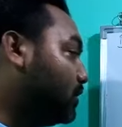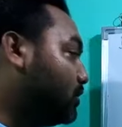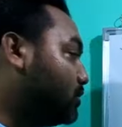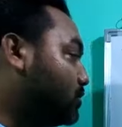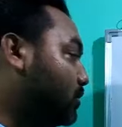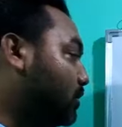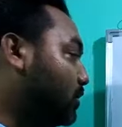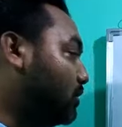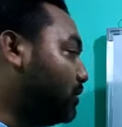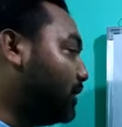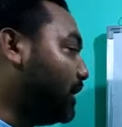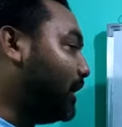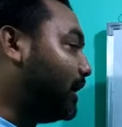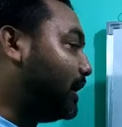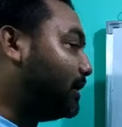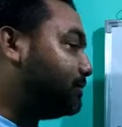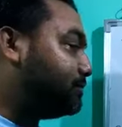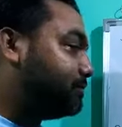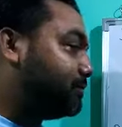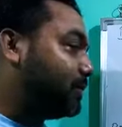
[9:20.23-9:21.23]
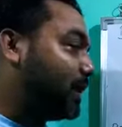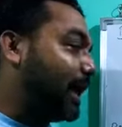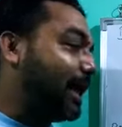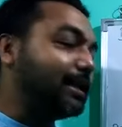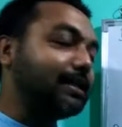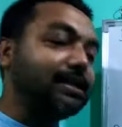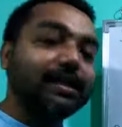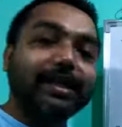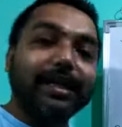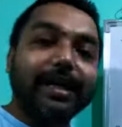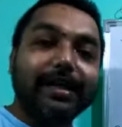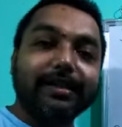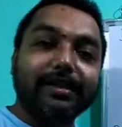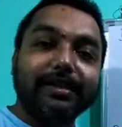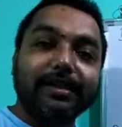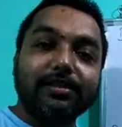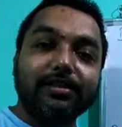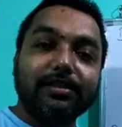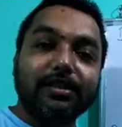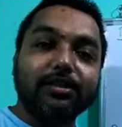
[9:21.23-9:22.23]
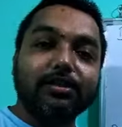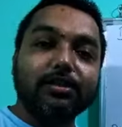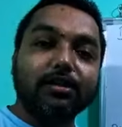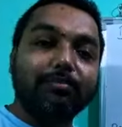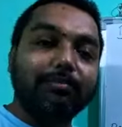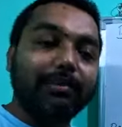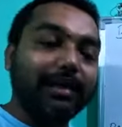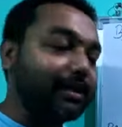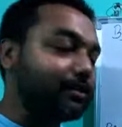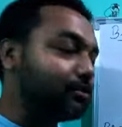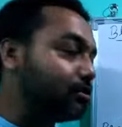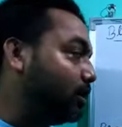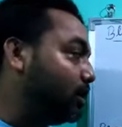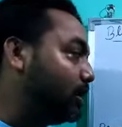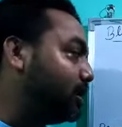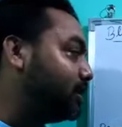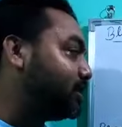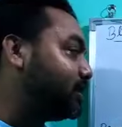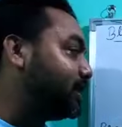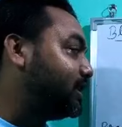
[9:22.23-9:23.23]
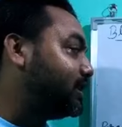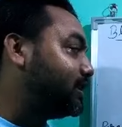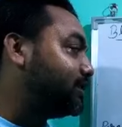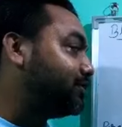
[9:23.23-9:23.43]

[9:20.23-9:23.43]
So other characteristics of black soil is it